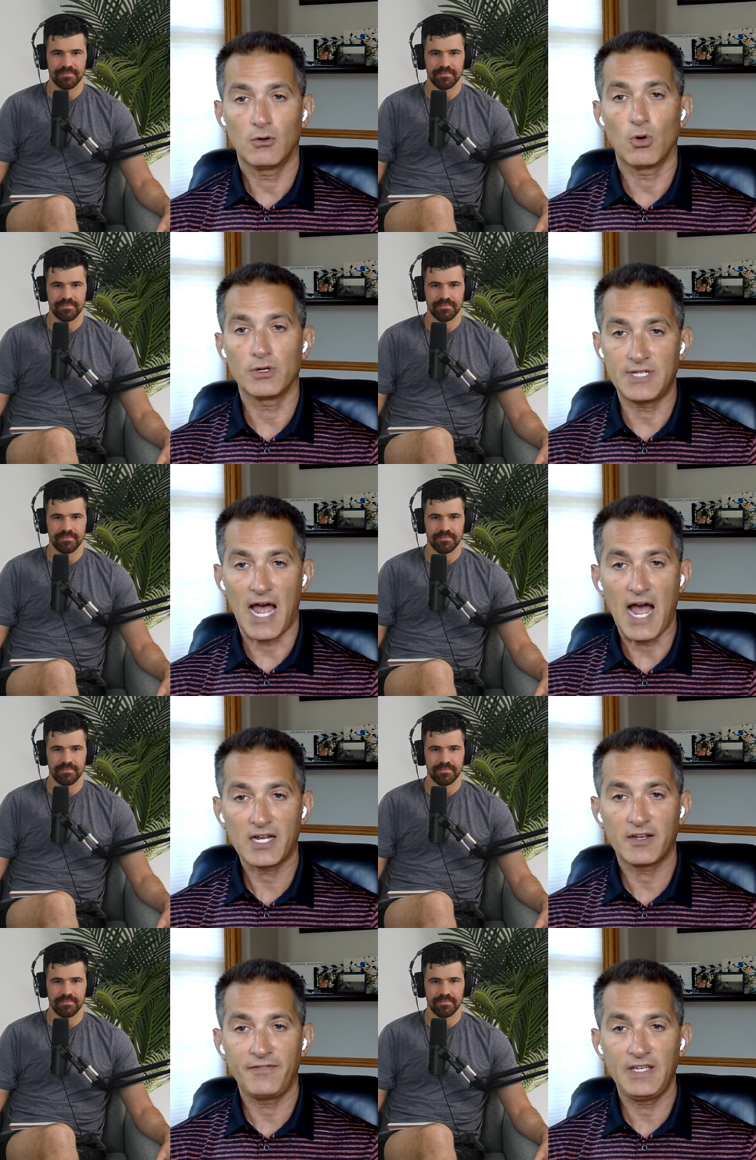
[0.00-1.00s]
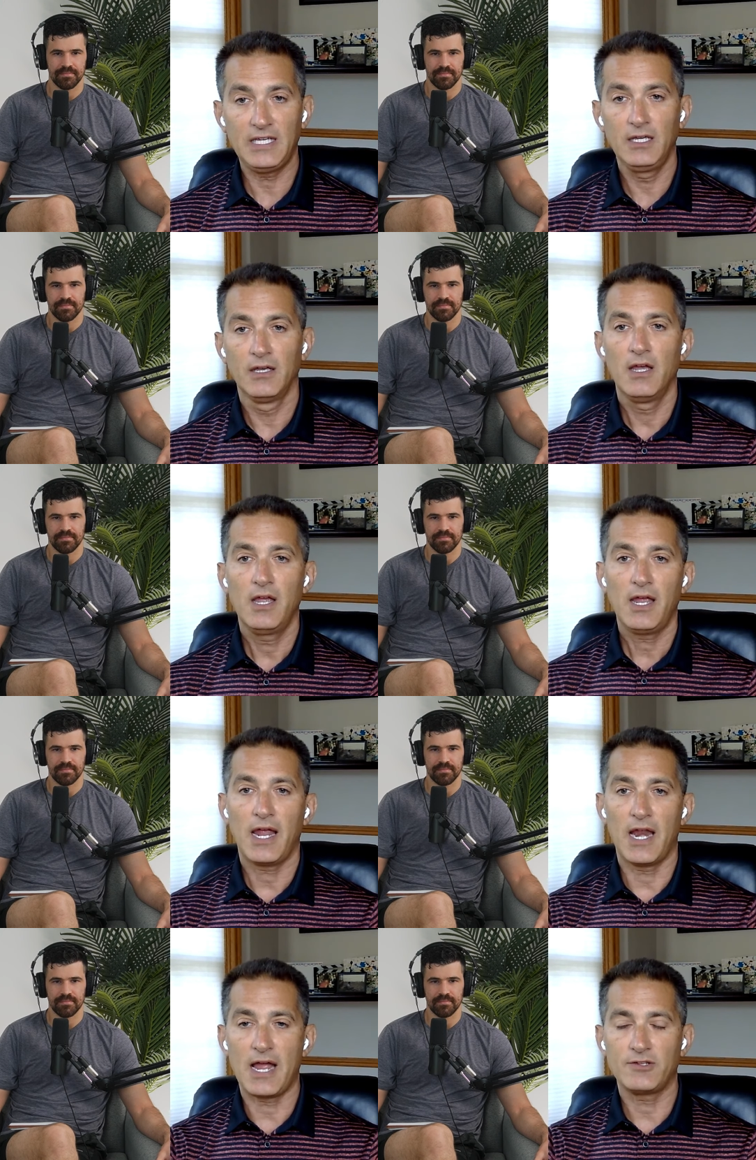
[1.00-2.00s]
Speaker 1: or doc fee,
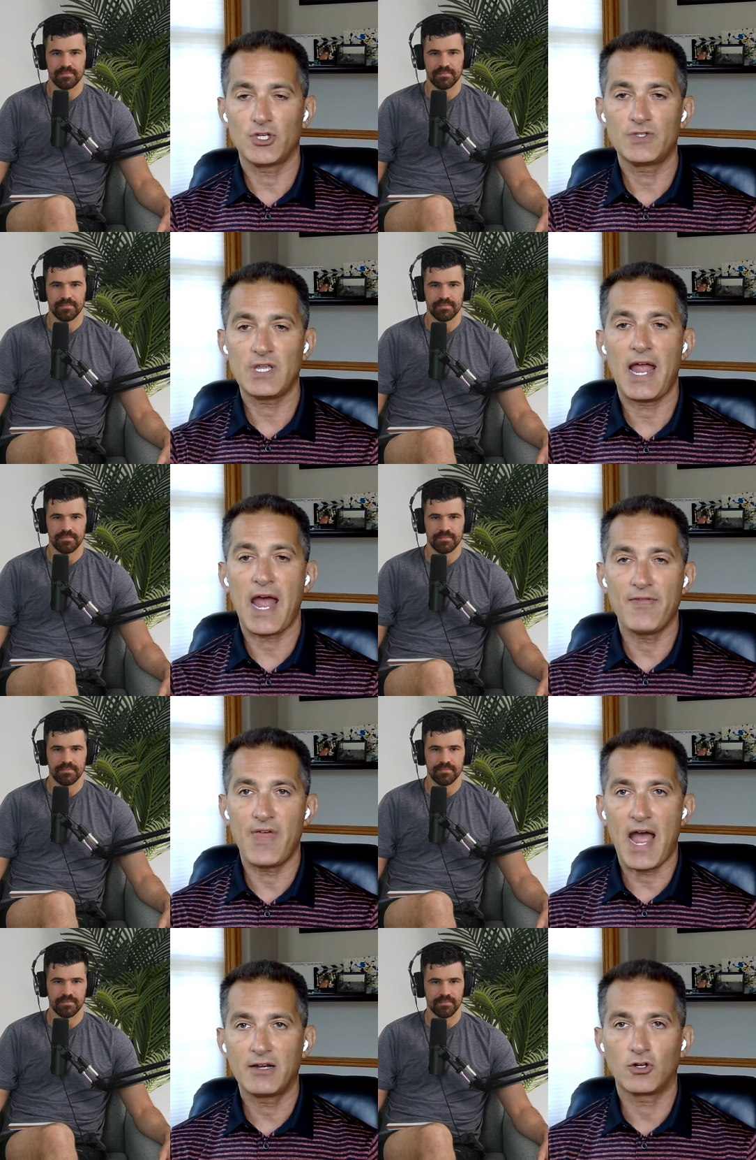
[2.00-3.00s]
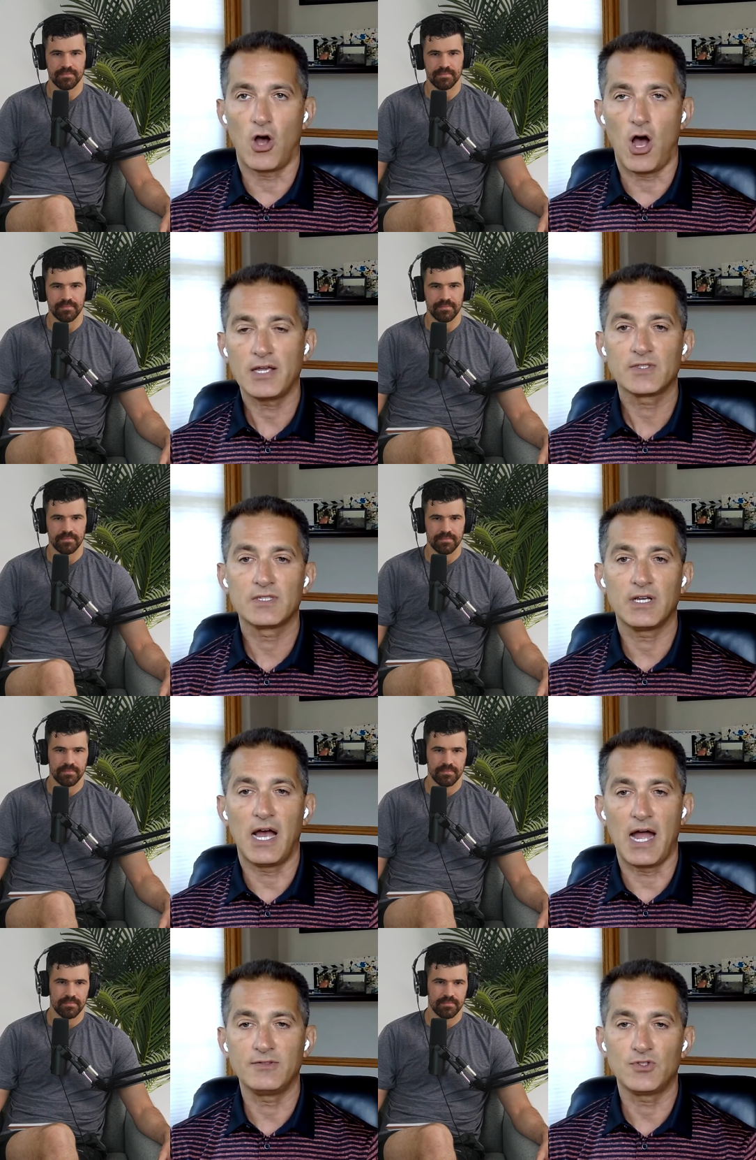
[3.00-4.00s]
and I just add that cost
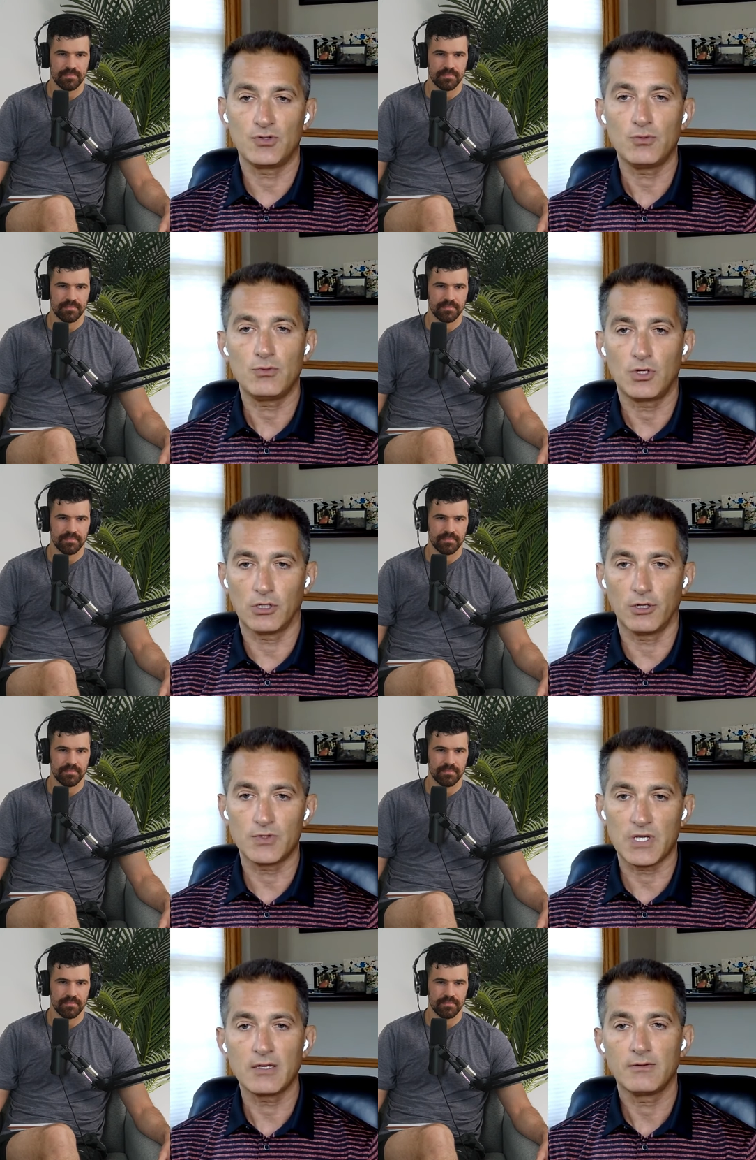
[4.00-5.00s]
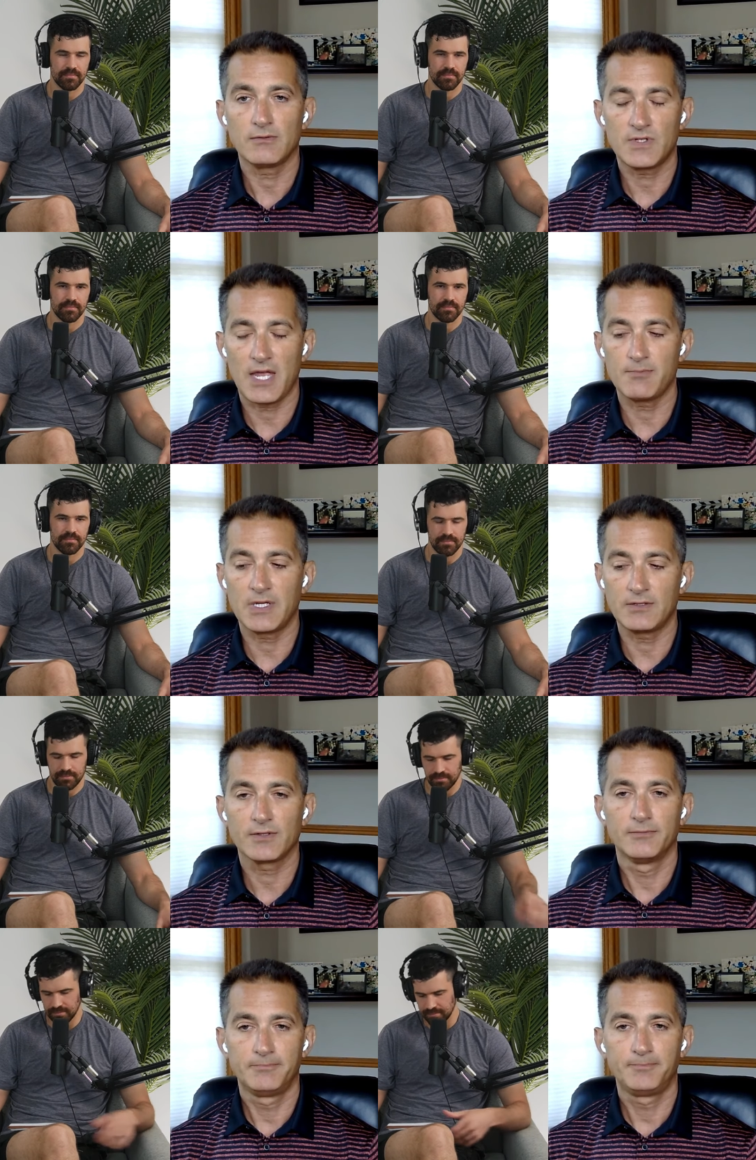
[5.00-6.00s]
onto the closing
Speaker 2: statement.
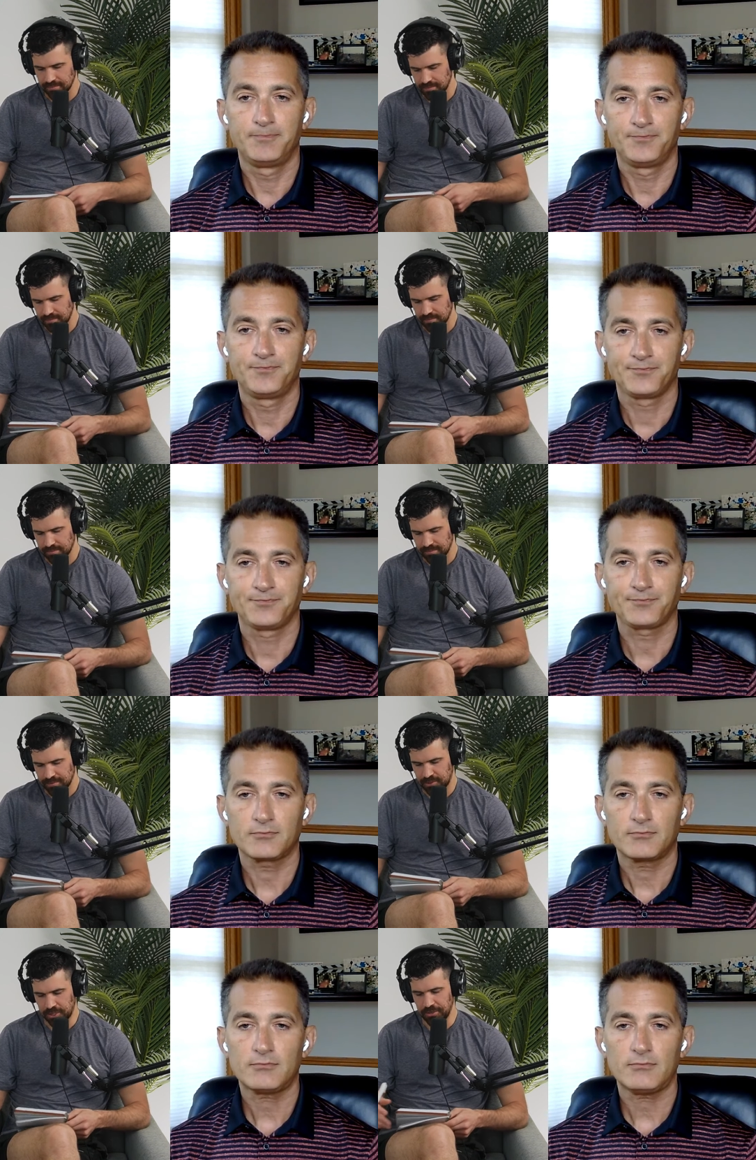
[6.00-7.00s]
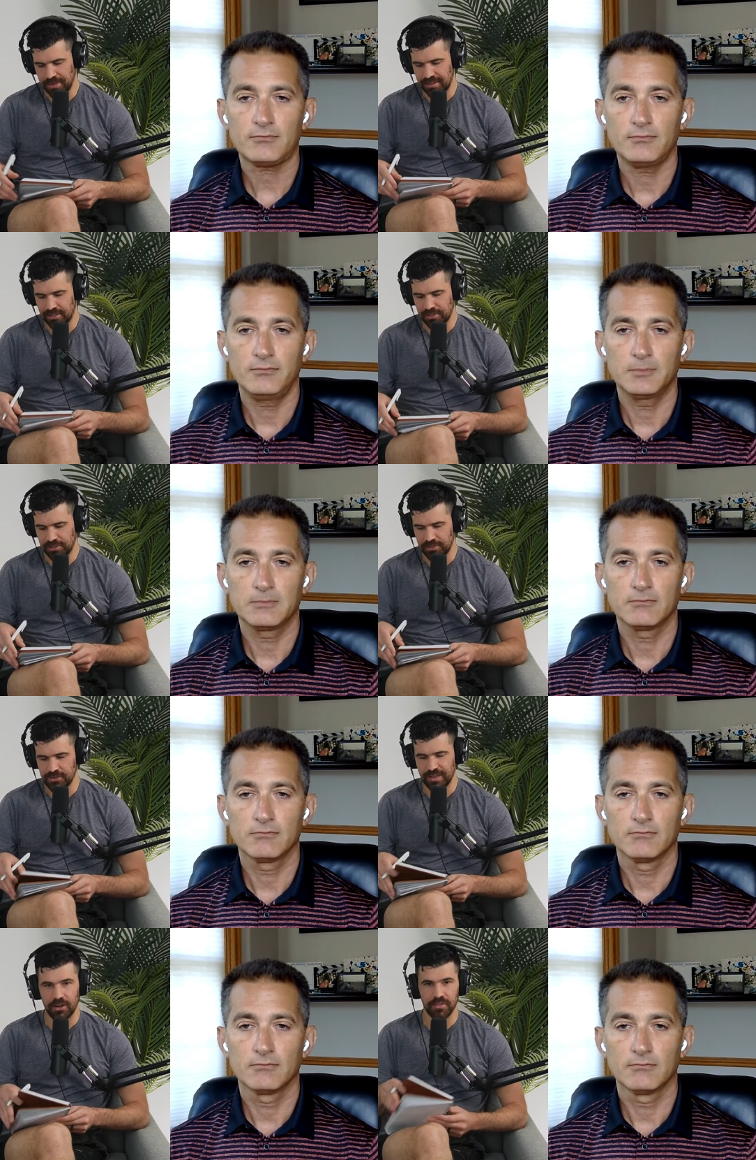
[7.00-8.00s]
So you're not, you
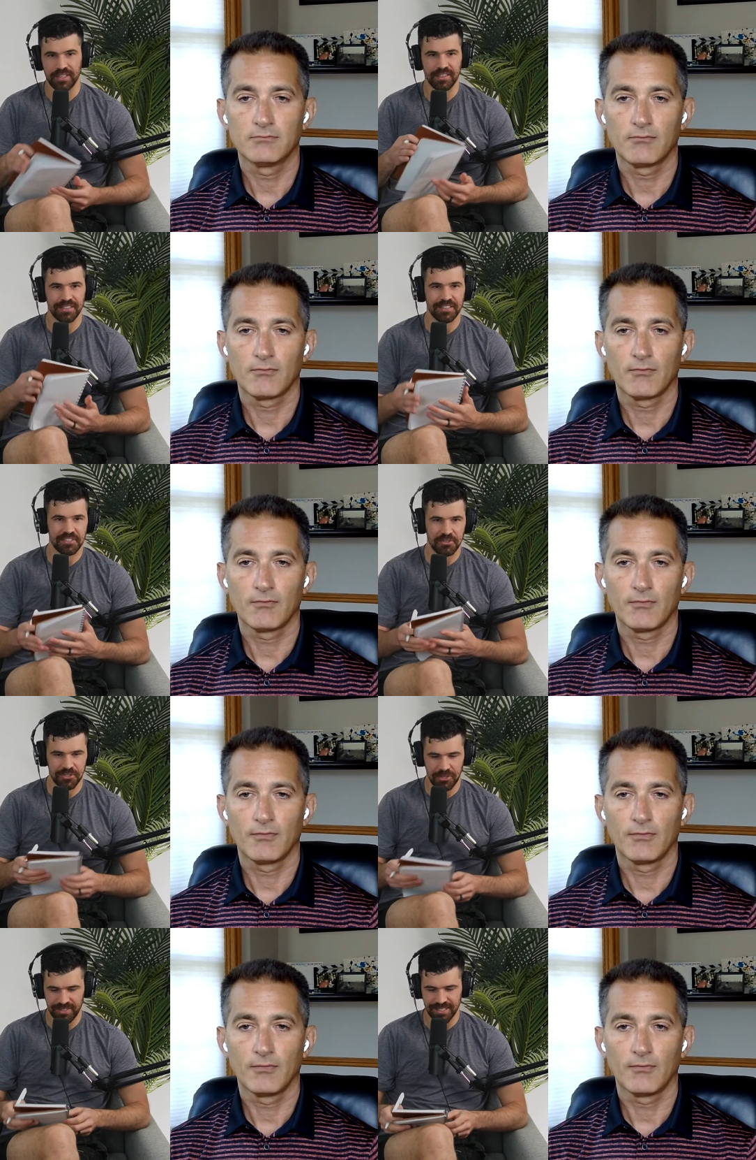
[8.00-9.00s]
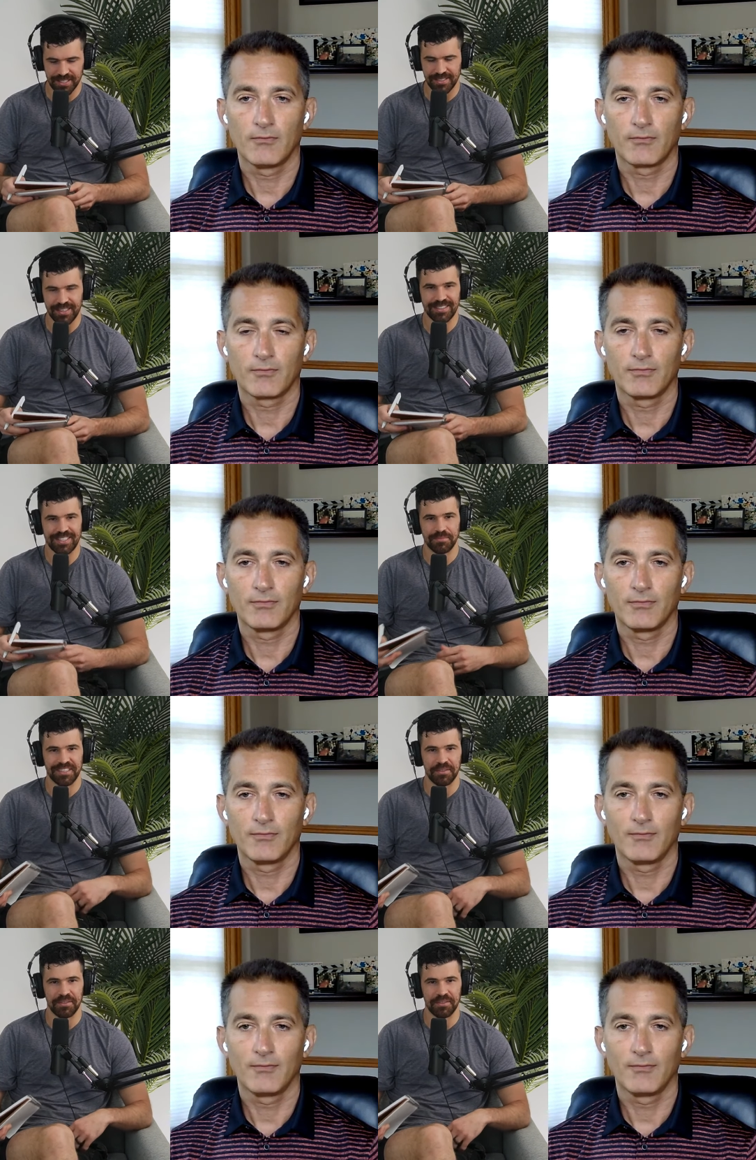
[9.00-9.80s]
get all these additional services, and it seems like the